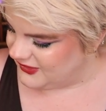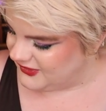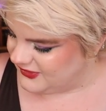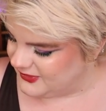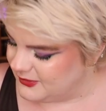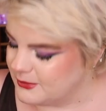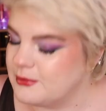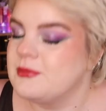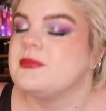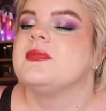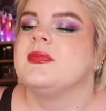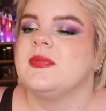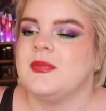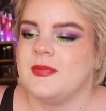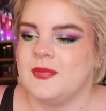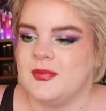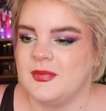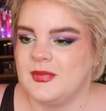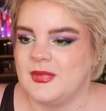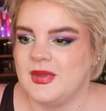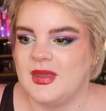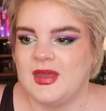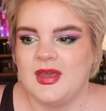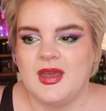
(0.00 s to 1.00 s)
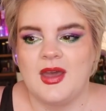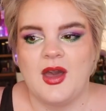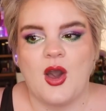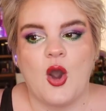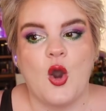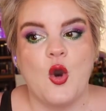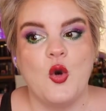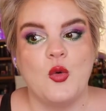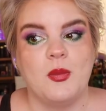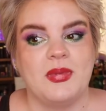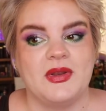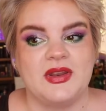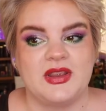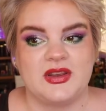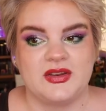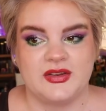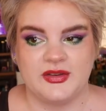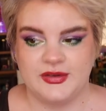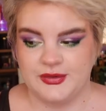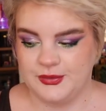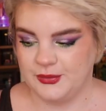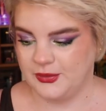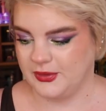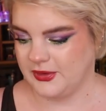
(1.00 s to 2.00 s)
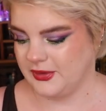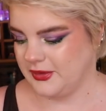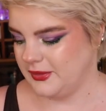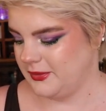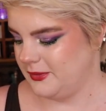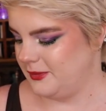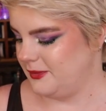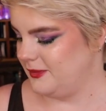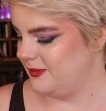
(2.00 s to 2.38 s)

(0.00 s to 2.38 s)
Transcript: he's opening the door.